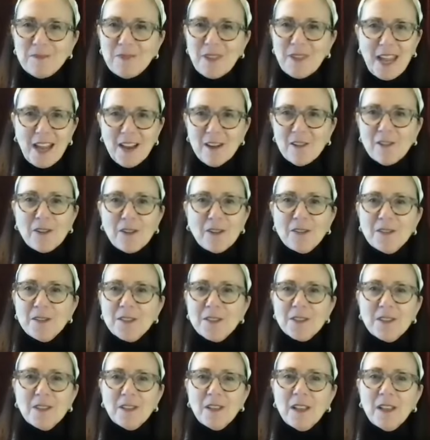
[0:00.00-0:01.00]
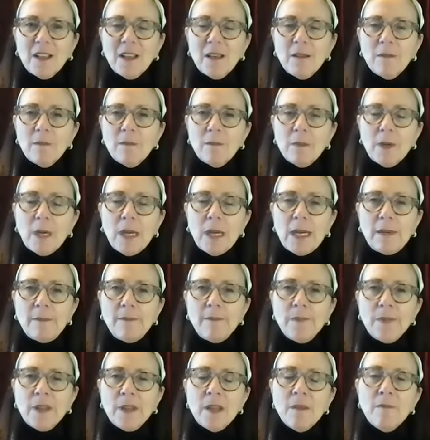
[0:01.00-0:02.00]
errors,
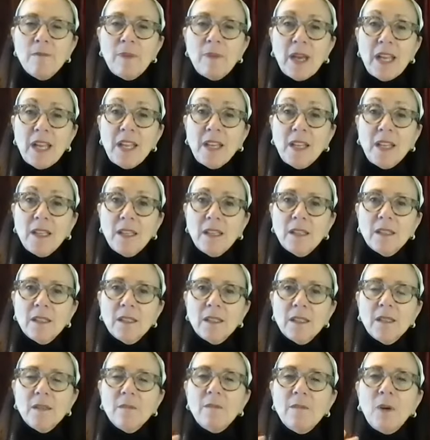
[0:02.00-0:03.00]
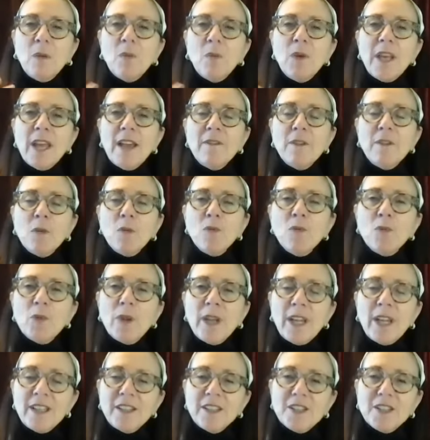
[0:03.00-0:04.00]
but we have a
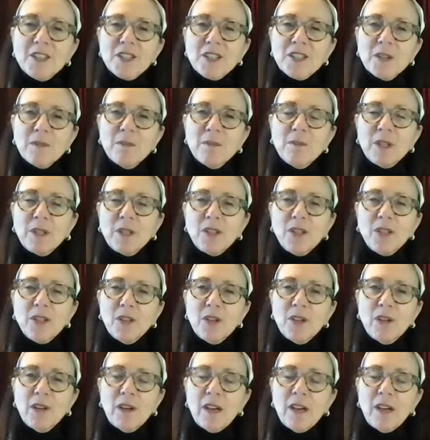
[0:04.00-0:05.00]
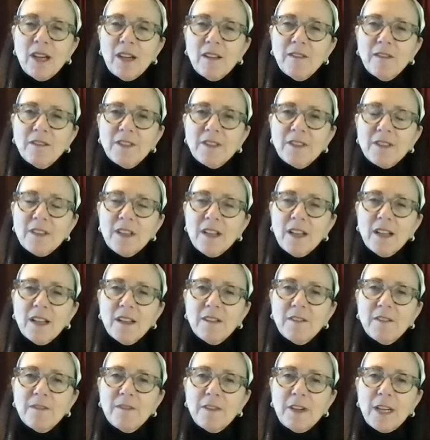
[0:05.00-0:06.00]
rich milieu of
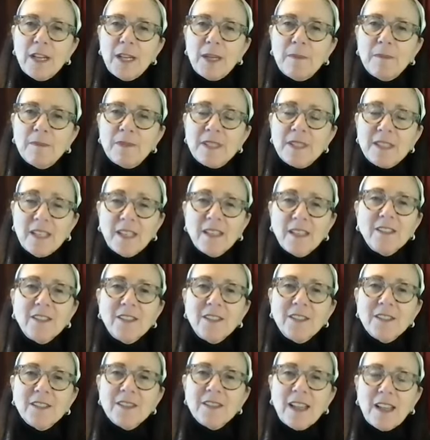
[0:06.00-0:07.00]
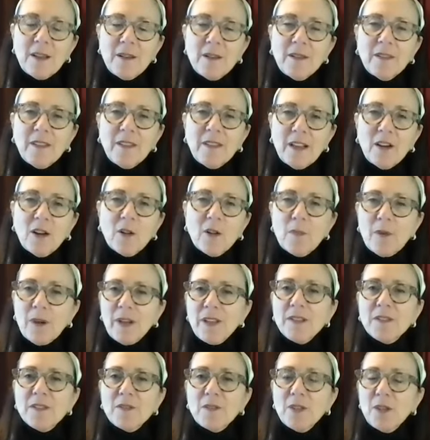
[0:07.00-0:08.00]
signals that our
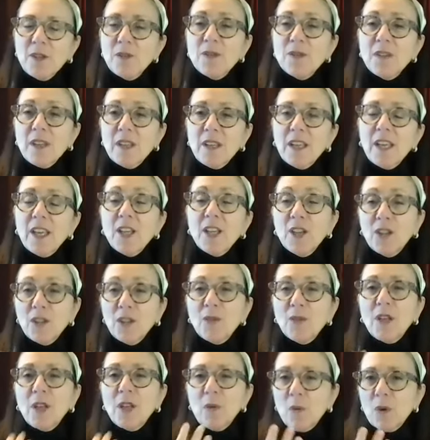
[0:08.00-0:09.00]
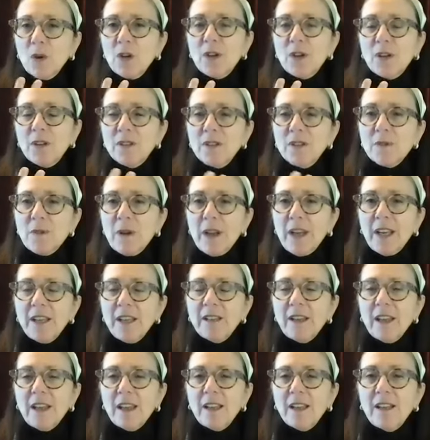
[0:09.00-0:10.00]
brains are using, including words,
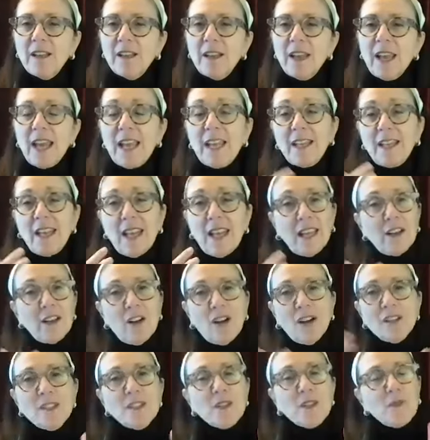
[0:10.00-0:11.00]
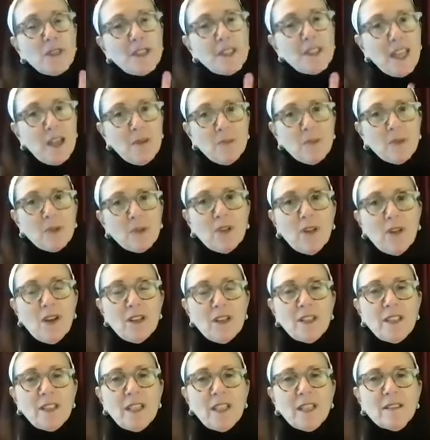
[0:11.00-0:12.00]
right? And also the temporal
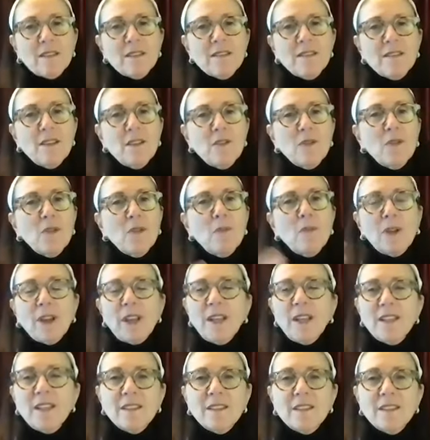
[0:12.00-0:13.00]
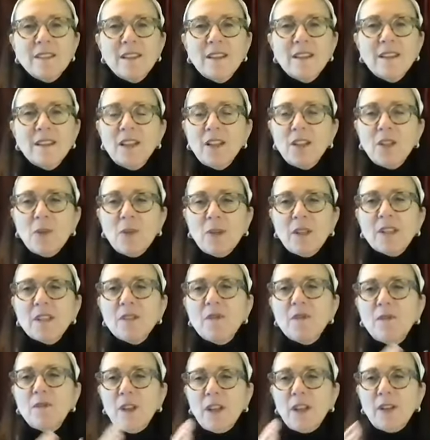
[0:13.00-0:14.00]
context. So the brain is doing
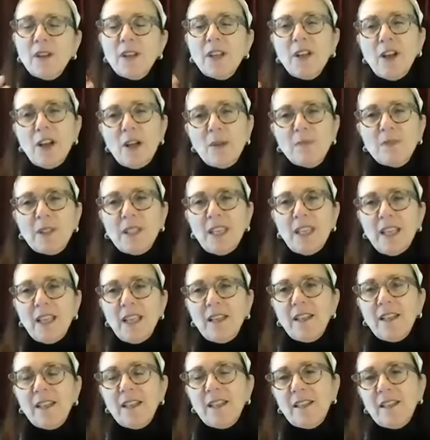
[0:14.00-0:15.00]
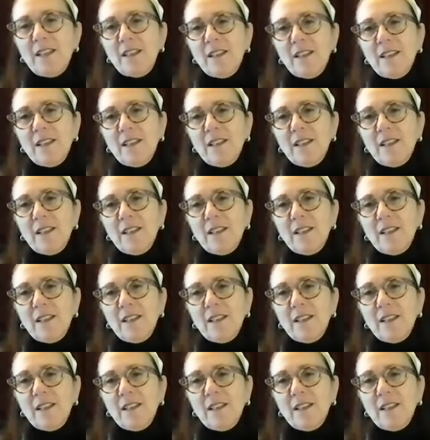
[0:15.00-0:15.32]
this very complicated